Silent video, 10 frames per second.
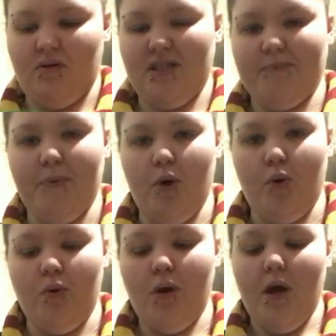
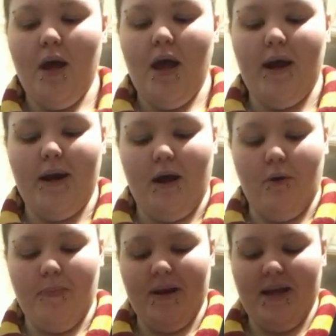spoon, and
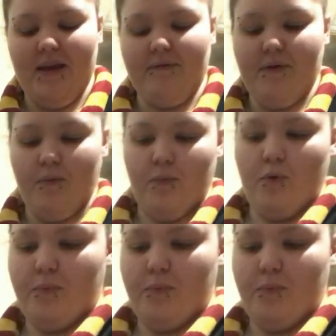now I believe that